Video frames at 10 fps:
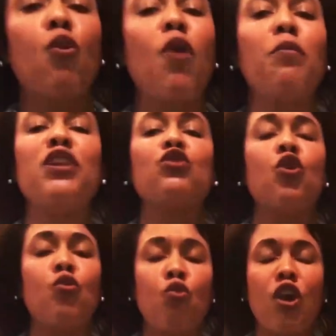But what we
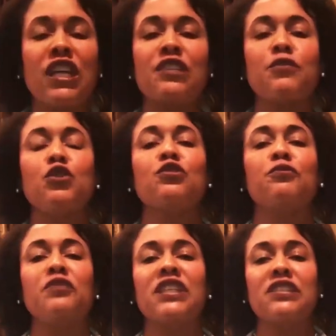don't want is for you to
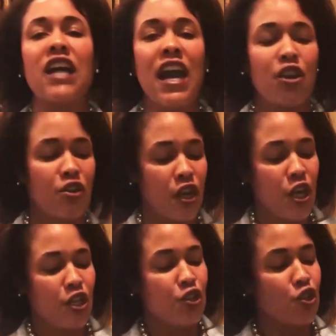feel tired.
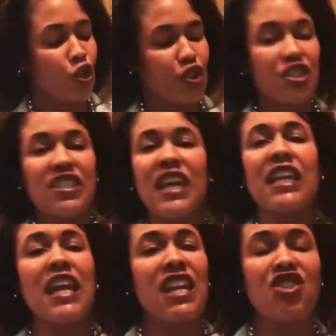So
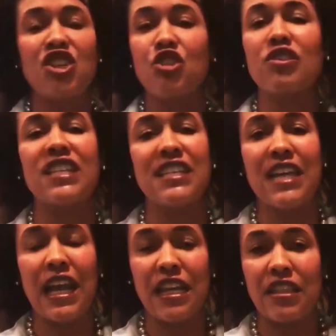Sustain Energy does
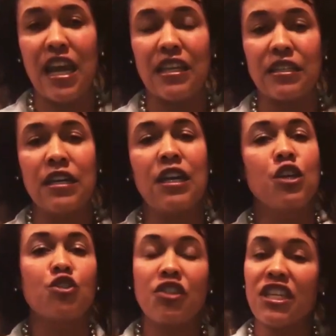exactly that.
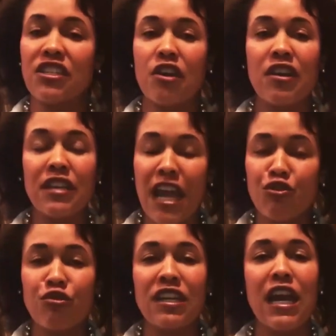So these are
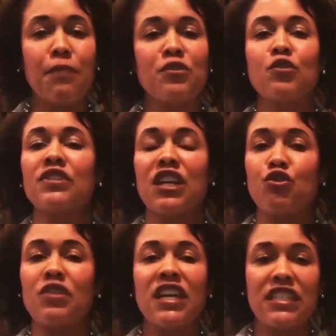natural capsules that
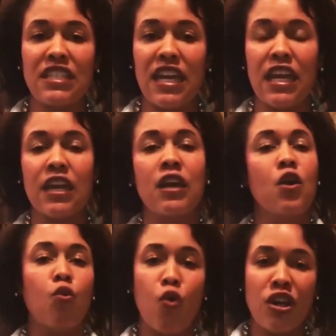you can take
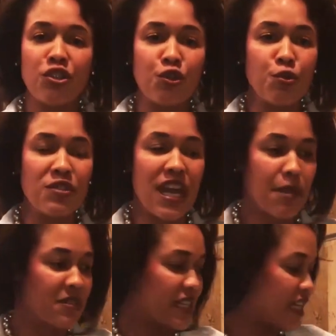one to two
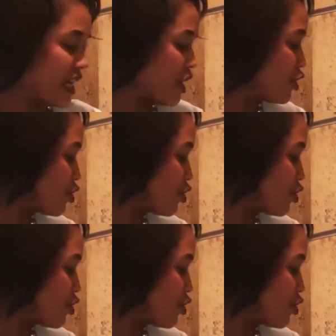times a day